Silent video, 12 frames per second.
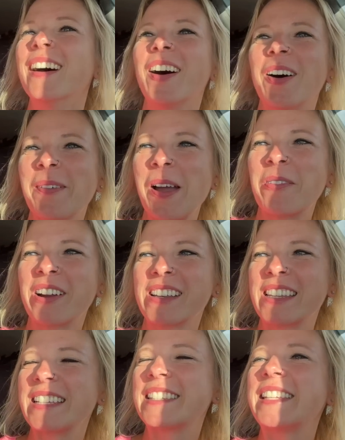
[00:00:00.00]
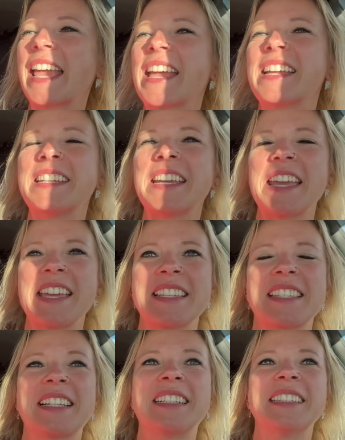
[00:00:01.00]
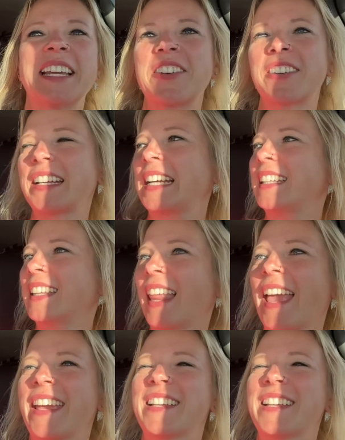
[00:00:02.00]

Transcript: Oh my word, the sand is glittering like